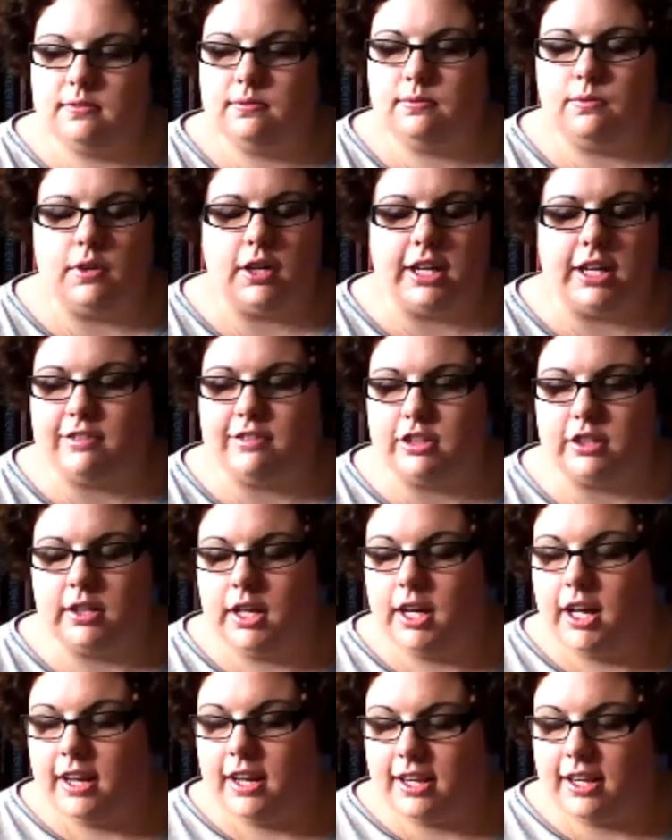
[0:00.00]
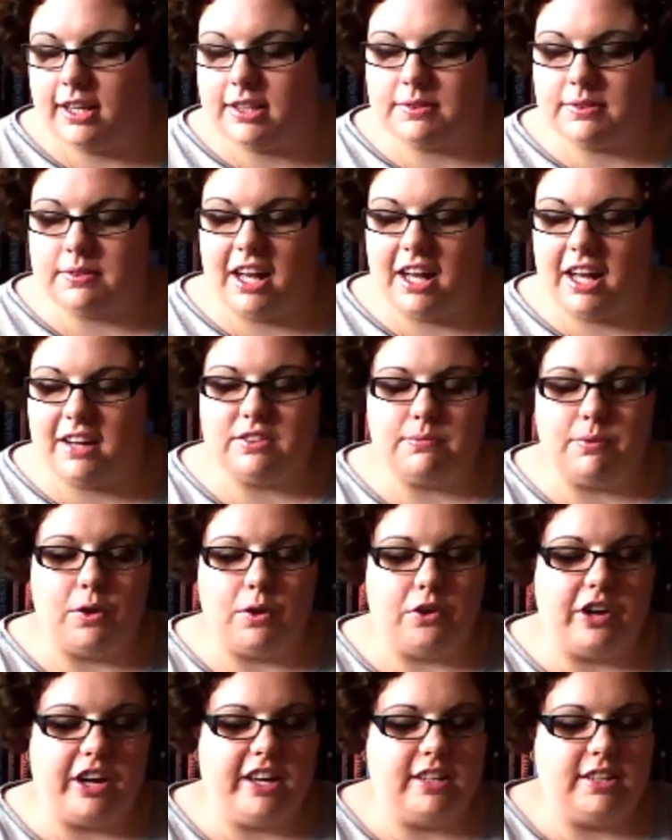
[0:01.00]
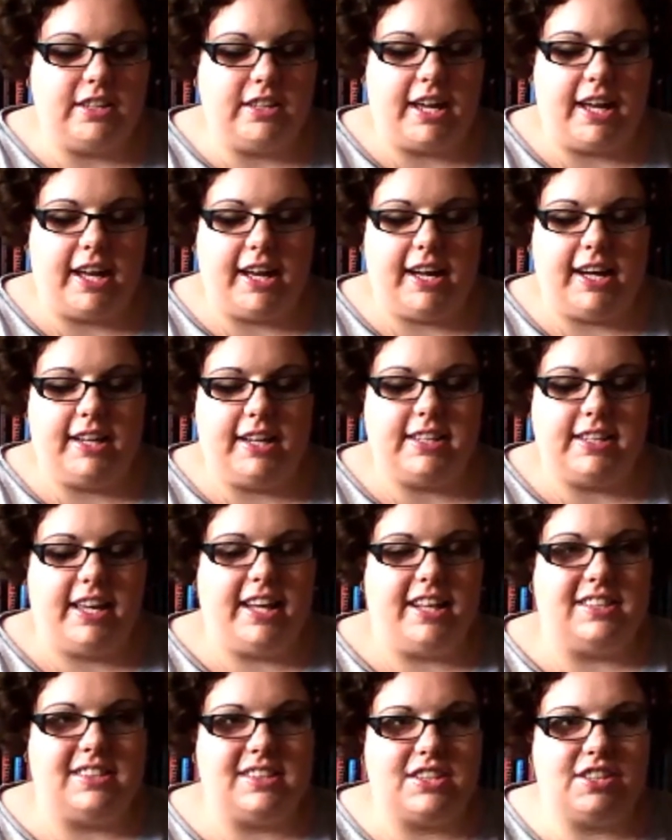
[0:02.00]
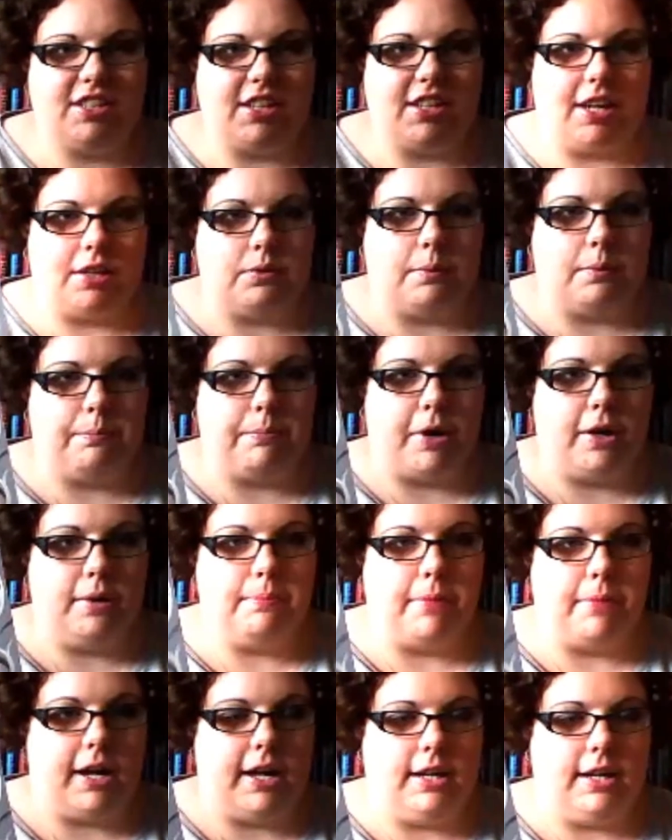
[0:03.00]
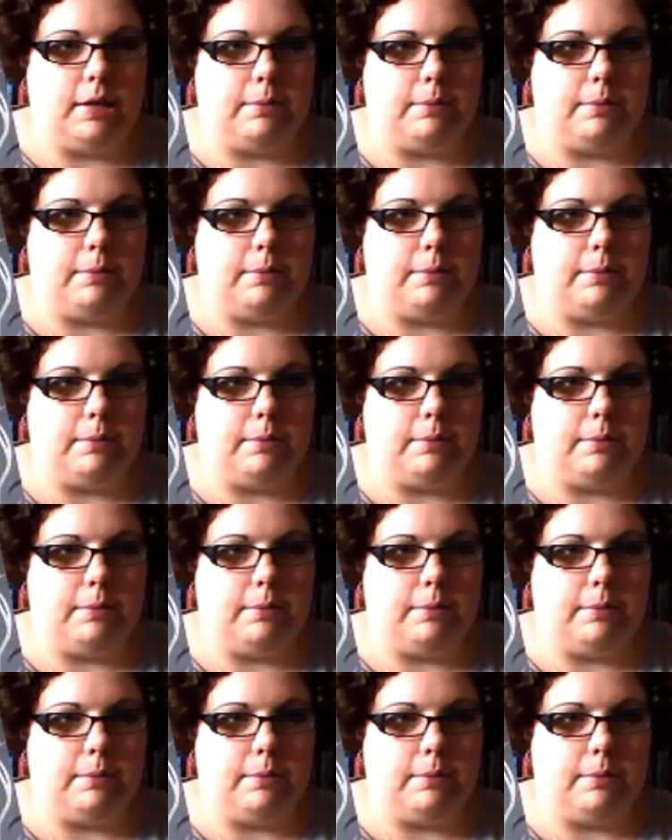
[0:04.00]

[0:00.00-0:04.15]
Whatever. Next one I have is from Orion, and it's Shadow and Bone by Leigh